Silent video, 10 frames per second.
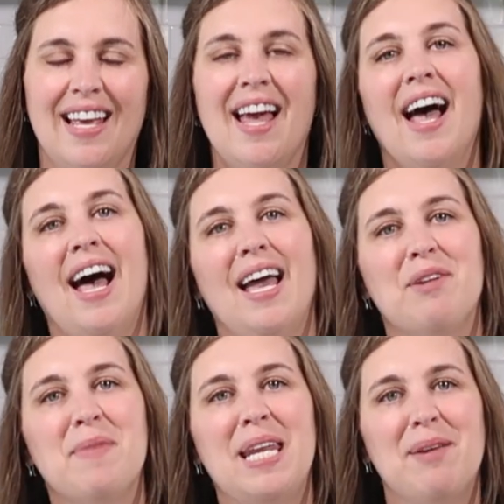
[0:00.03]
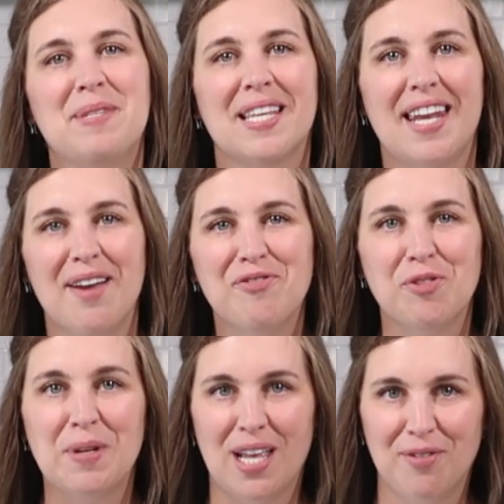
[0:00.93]
Hi, my name's Lynette
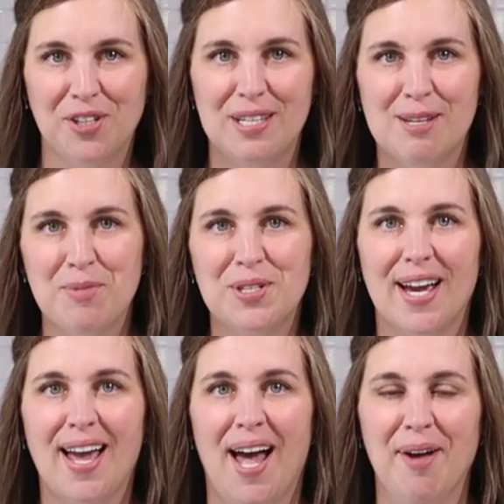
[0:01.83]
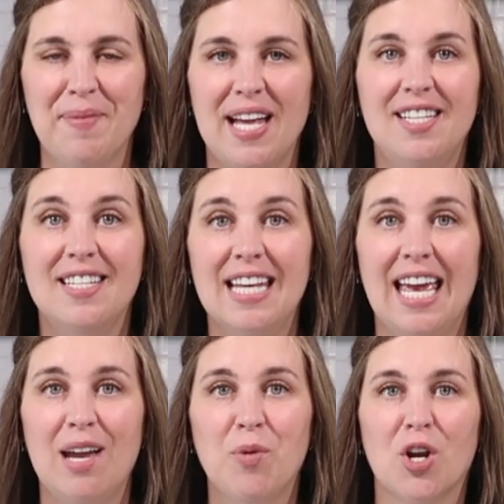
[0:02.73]
from cleverlysimple.com, and
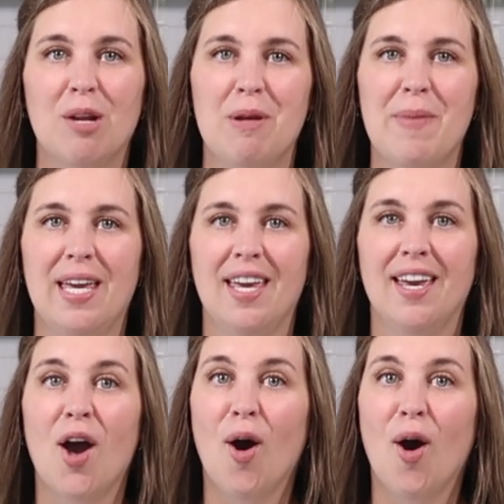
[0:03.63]
today we're going to be making